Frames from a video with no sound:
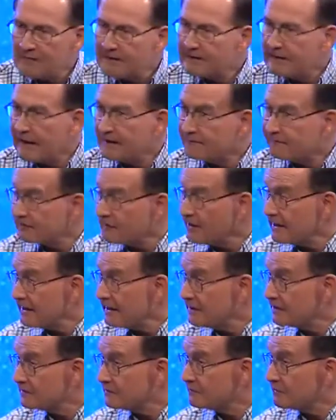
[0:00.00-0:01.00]
and I've started
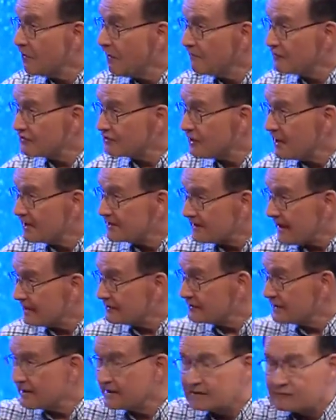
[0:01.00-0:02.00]
hitting some golf shots
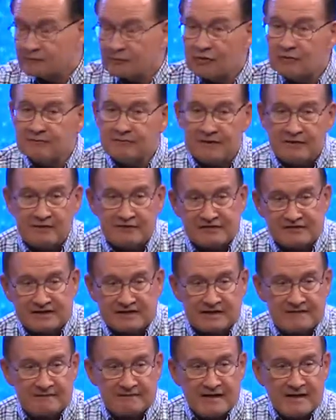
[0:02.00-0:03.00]
actually in the room there to
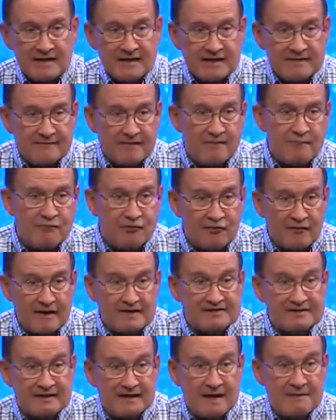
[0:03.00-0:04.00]
see if I'm
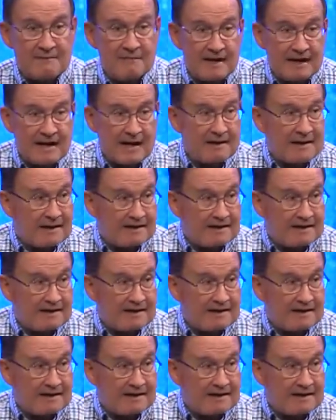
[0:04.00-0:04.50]
progressing, and I